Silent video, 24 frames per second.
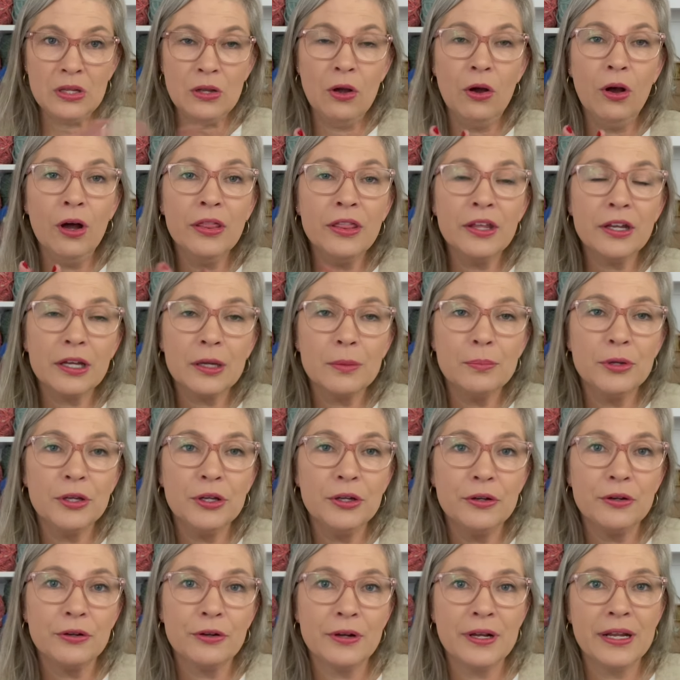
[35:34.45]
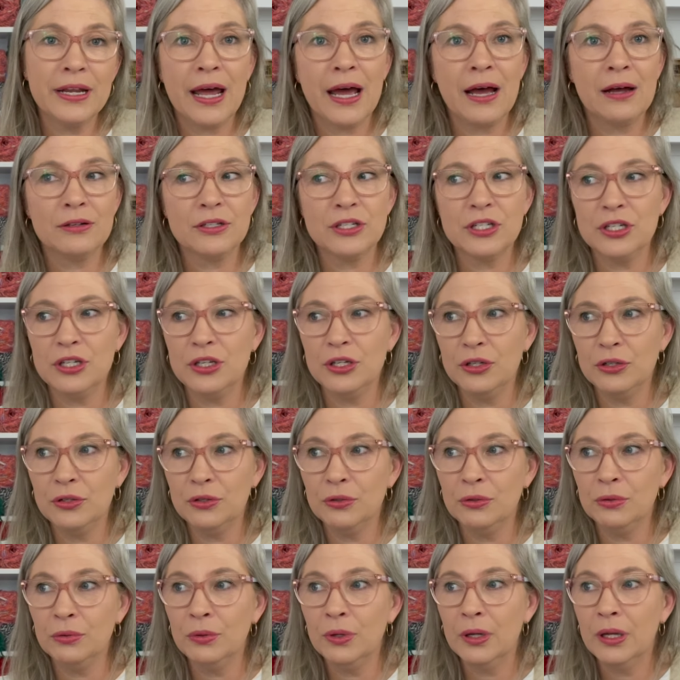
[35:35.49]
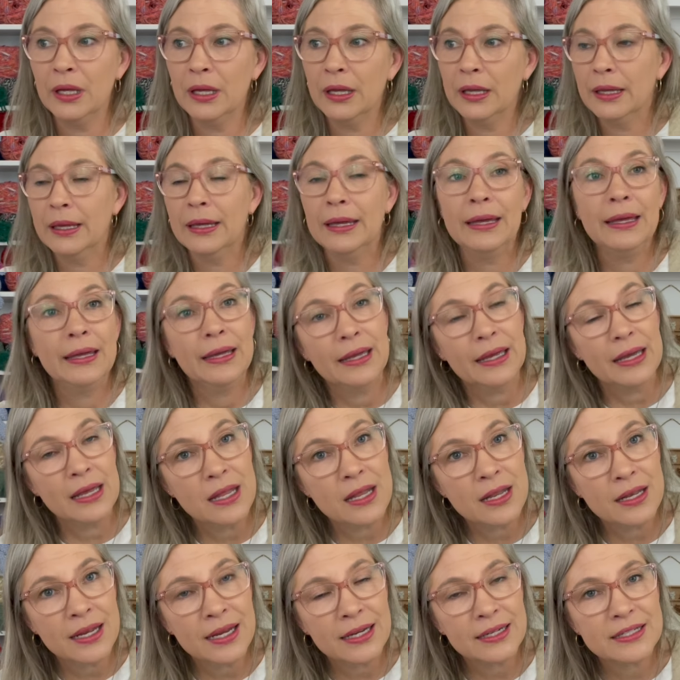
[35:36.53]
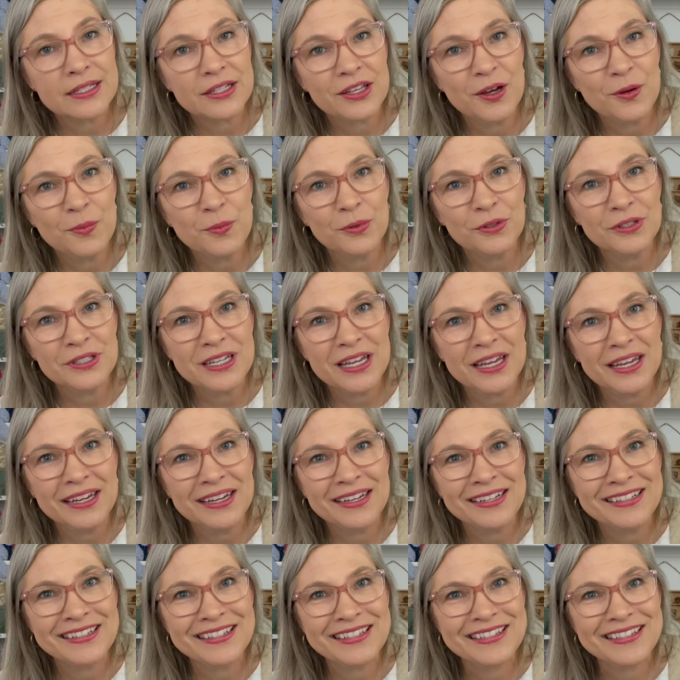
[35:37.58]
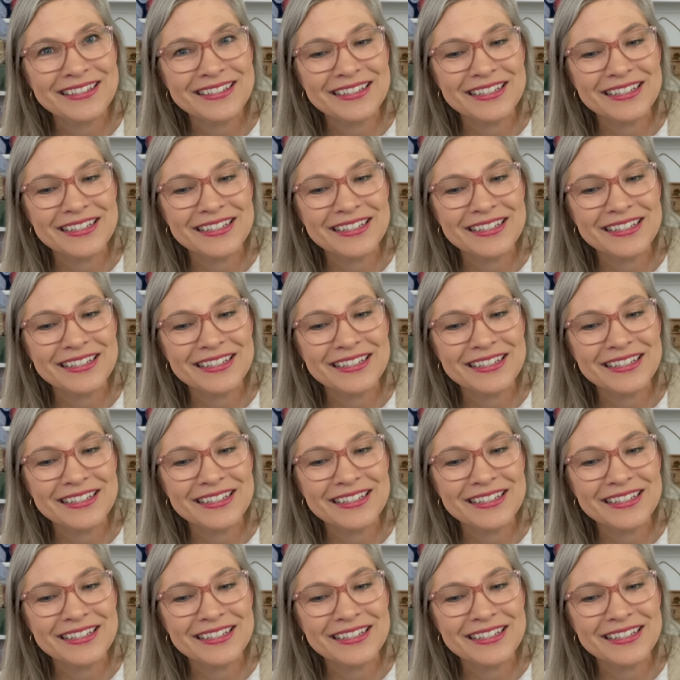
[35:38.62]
on the computer and out to you in the next couple days.